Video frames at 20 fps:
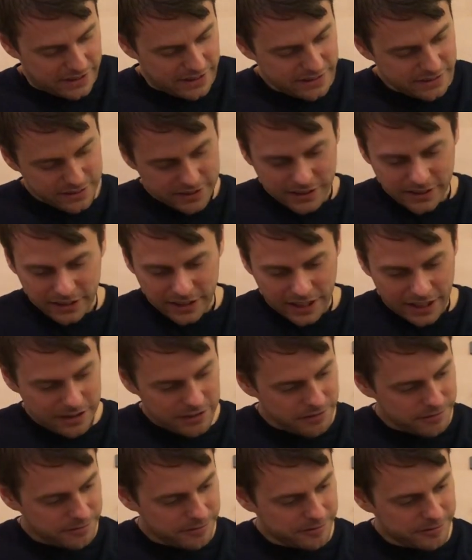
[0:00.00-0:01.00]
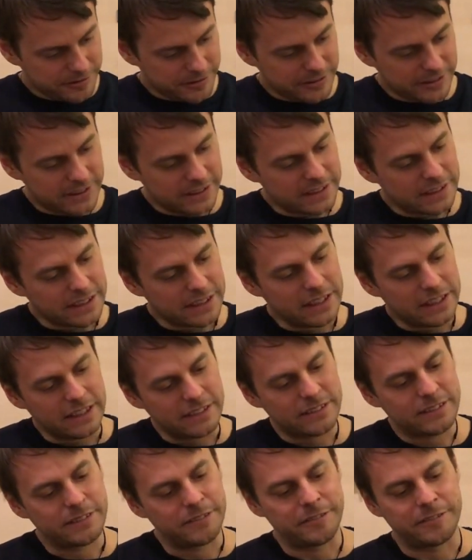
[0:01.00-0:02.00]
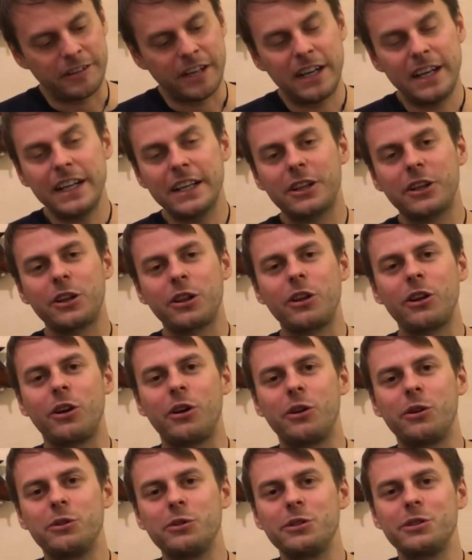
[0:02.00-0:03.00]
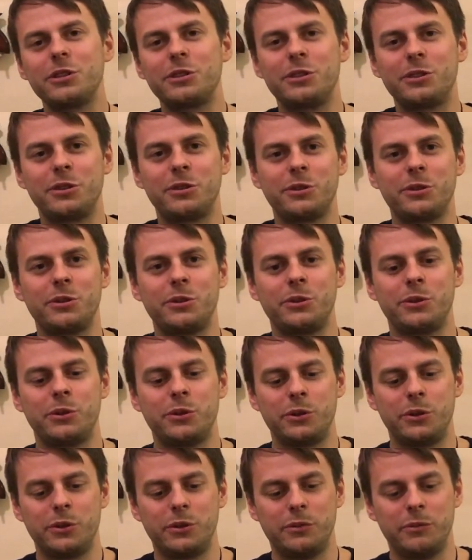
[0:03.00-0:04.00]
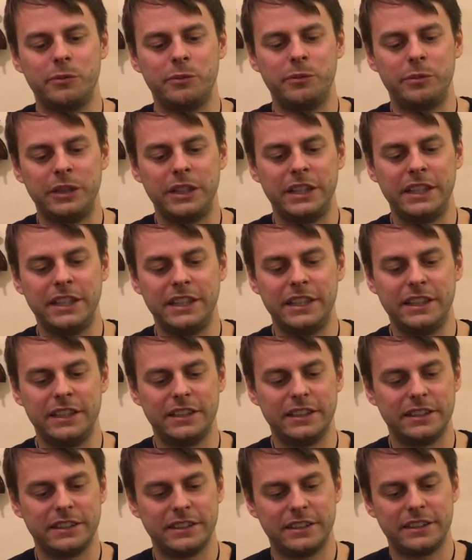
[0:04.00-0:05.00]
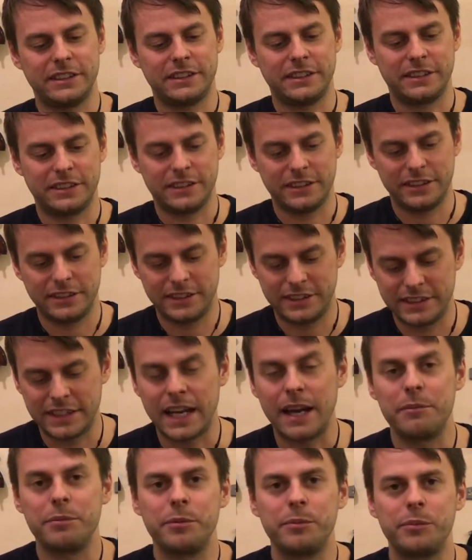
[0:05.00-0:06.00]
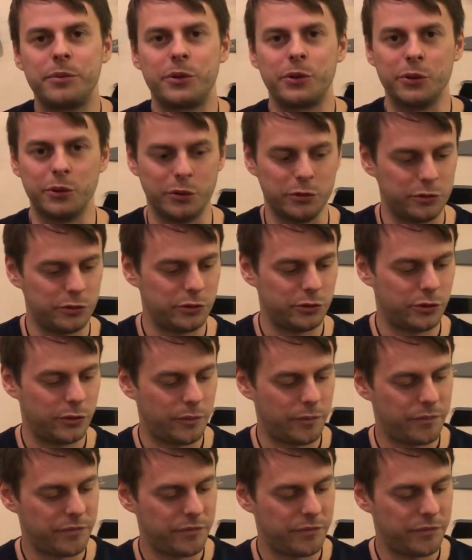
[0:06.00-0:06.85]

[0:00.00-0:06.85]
This glove is very close to be stab proof.